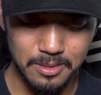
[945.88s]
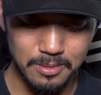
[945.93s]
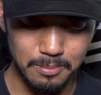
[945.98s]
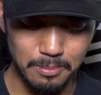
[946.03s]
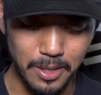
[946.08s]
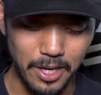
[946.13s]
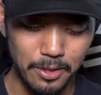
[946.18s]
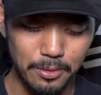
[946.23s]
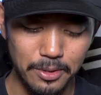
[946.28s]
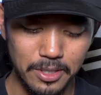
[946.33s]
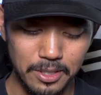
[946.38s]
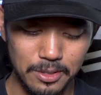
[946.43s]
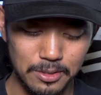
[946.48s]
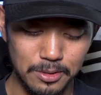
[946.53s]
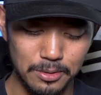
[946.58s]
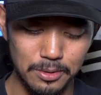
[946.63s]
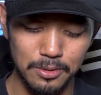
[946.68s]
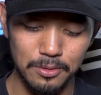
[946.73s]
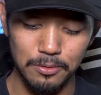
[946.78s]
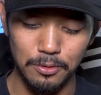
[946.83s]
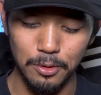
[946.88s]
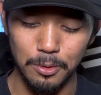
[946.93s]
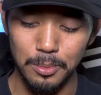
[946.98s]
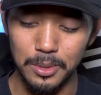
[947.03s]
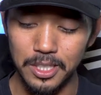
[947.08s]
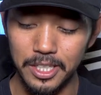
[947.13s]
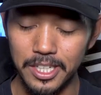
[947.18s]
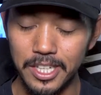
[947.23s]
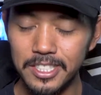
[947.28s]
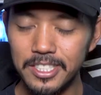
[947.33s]
back when I was doing
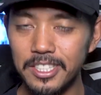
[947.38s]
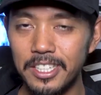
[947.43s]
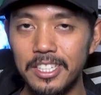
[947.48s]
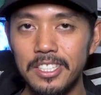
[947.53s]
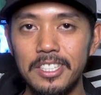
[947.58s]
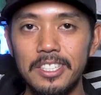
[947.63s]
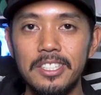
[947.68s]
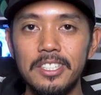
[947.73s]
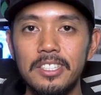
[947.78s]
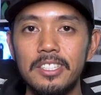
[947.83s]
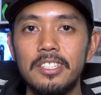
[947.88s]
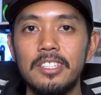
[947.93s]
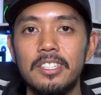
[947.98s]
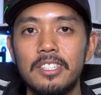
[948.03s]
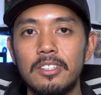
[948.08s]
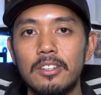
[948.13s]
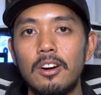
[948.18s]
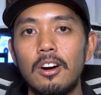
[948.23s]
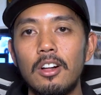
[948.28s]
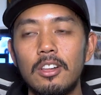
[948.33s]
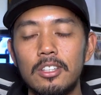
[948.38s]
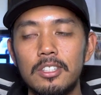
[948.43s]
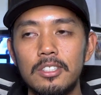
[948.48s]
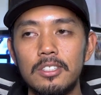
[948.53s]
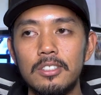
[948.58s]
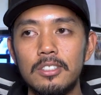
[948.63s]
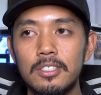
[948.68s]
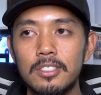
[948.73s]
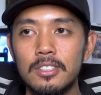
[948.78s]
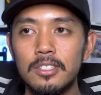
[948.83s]
Formula SAE in
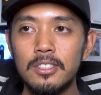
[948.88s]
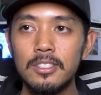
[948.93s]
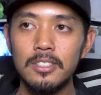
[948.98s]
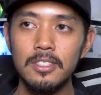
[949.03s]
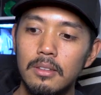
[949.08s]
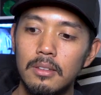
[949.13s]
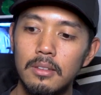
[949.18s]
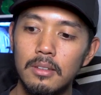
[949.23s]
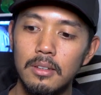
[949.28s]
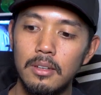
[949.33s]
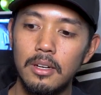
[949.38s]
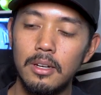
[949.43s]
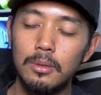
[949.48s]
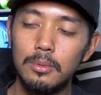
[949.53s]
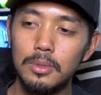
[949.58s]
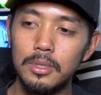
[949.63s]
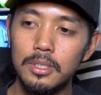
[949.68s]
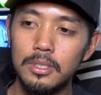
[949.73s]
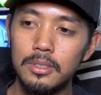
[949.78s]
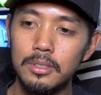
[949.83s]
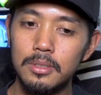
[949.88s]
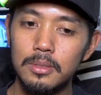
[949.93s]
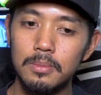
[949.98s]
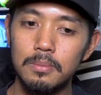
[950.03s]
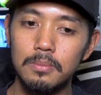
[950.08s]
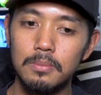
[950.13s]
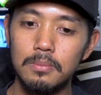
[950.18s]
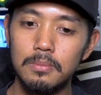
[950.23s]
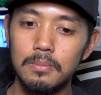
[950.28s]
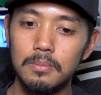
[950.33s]
college, I was
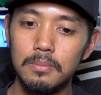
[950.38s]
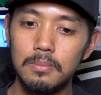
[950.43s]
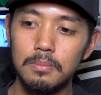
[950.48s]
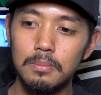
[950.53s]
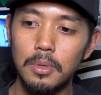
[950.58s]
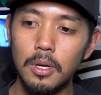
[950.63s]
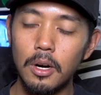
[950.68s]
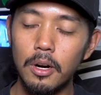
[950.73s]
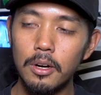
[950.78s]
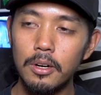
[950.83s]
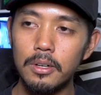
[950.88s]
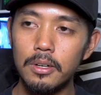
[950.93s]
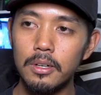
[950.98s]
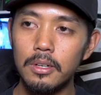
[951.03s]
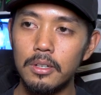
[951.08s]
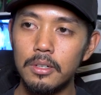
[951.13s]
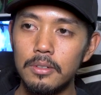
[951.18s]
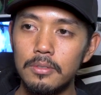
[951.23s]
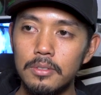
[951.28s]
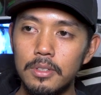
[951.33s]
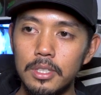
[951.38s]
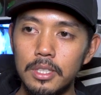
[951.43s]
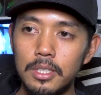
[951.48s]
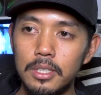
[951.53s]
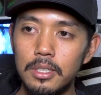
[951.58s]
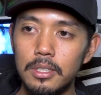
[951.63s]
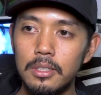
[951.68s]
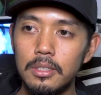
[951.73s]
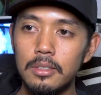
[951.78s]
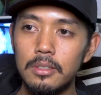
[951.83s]
part of
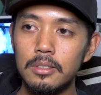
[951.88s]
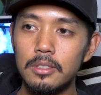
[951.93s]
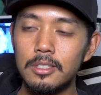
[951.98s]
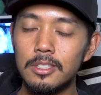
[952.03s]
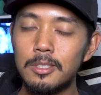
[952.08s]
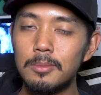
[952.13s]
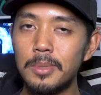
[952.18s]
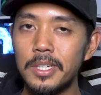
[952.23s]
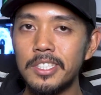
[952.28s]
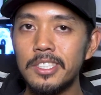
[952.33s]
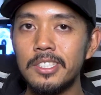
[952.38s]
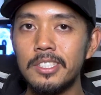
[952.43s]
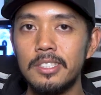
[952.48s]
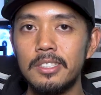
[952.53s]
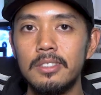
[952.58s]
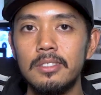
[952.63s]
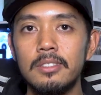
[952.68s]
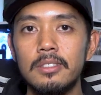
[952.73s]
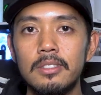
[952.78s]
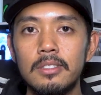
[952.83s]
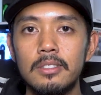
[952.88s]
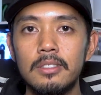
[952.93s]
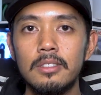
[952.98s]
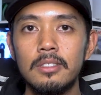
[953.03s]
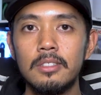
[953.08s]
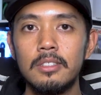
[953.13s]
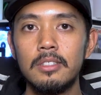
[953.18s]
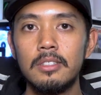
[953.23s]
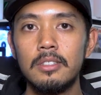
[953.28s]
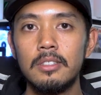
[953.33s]
the suspension
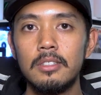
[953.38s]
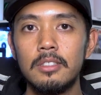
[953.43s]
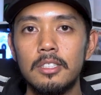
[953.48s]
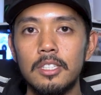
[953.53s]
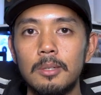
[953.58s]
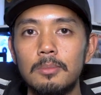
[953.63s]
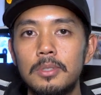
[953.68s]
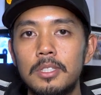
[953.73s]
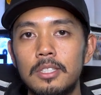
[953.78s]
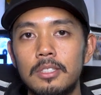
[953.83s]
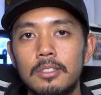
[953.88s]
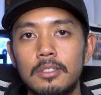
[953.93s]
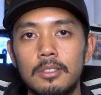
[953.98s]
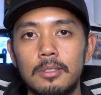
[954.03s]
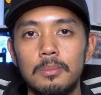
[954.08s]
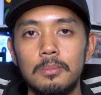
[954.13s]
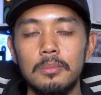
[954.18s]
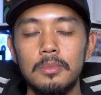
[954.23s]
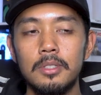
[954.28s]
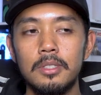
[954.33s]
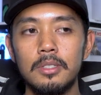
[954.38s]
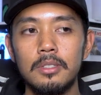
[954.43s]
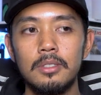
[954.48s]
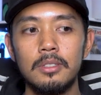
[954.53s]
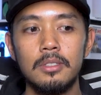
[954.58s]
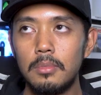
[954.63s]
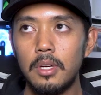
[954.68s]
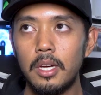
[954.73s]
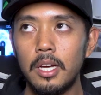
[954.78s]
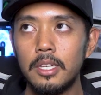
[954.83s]
subsystem.
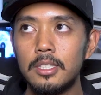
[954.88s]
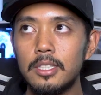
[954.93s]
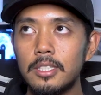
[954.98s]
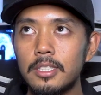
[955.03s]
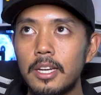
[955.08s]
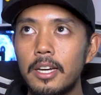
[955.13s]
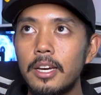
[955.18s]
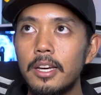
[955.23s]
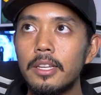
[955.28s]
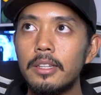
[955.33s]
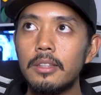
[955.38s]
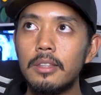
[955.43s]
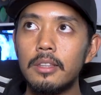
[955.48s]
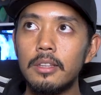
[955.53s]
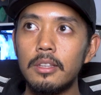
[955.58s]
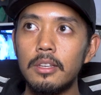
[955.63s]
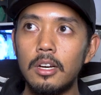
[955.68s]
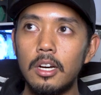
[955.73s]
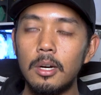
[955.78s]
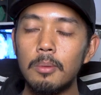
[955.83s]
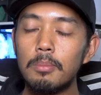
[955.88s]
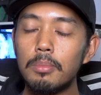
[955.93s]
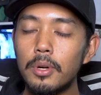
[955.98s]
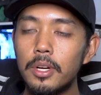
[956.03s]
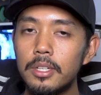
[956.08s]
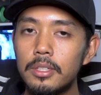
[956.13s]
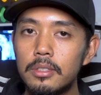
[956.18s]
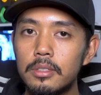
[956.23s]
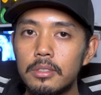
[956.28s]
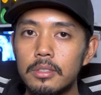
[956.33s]
I designed the
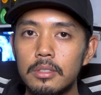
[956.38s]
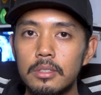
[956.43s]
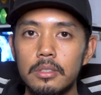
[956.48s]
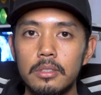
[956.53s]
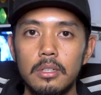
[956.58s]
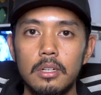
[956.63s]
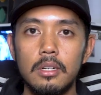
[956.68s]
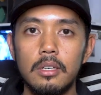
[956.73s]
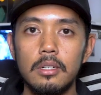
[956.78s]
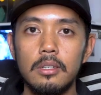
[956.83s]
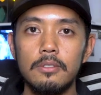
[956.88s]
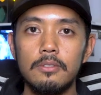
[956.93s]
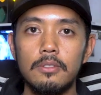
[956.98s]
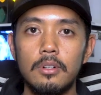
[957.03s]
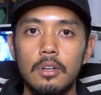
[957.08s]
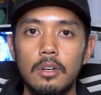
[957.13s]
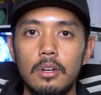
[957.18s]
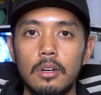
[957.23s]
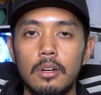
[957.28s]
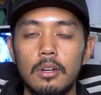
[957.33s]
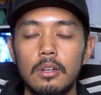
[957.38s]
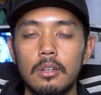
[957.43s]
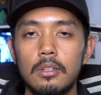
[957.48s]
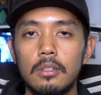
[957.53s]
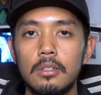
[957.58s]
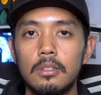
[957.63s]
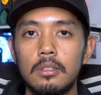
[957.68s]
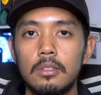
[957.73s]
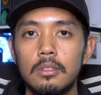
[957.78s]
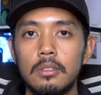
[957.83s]
uprights of
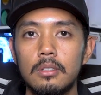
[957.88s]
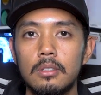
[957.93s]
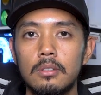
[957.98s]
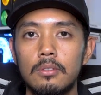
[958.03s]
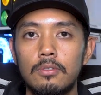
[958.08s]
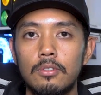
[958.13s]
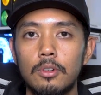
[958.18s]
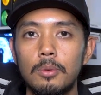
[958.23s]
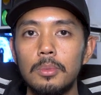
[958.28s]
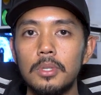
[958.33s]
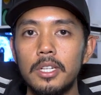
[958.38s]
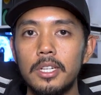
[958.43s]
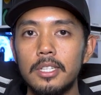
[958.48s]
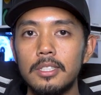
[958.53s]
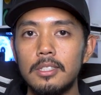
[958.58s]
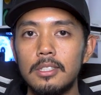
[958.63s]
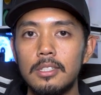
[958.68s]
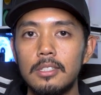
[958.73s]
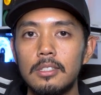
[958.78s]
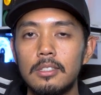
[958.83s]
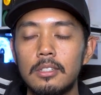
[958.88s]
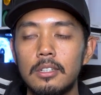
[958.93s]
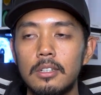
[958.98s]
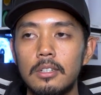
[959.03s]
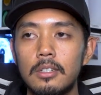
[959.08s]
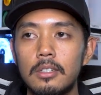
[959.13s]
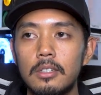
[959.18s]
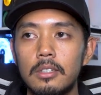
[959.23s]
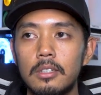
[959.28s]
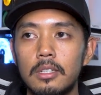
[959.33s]
our Formula SAE
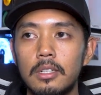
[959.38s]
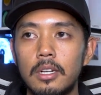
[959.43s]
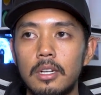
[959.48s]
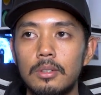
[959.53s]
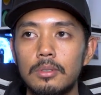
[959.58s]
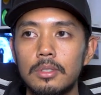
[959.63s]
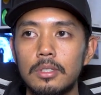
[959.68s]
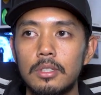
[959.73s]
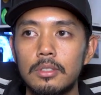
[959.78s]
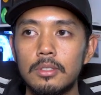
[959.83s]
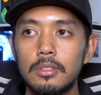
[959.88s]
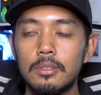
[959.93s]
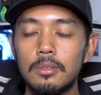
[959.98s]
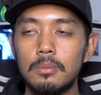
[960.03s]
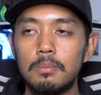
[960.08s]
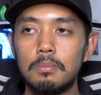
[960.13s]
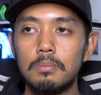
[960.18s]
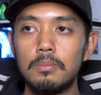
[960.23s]
car, and I was also